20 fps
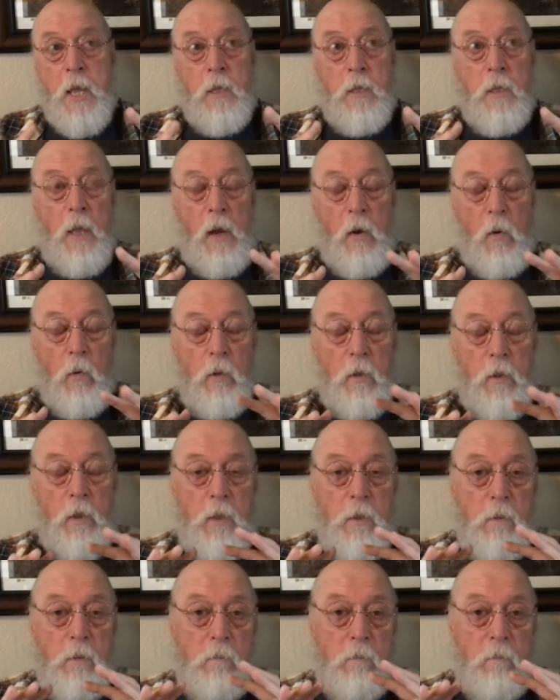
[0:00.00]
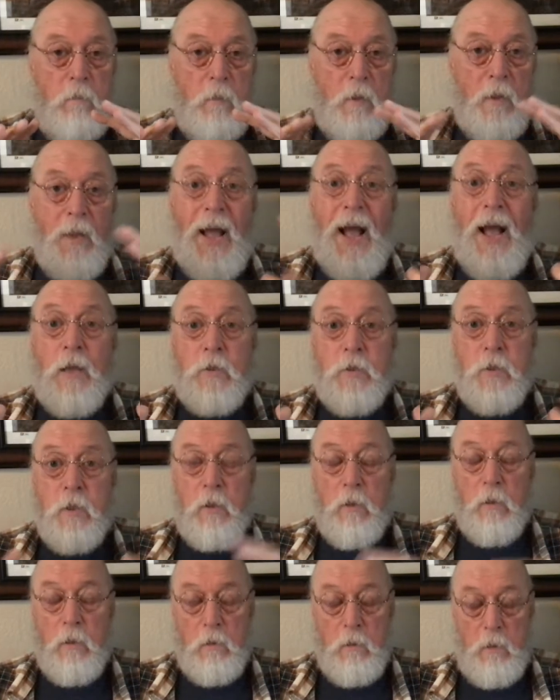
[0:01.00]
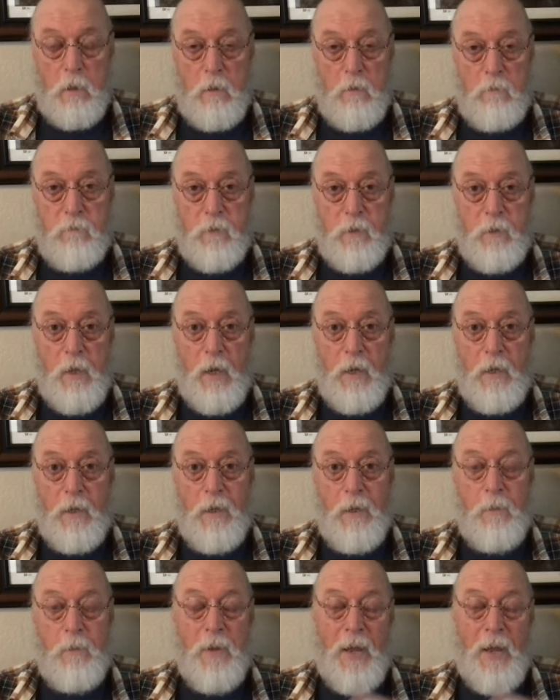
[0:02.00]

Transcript: Now, in classical FDIA,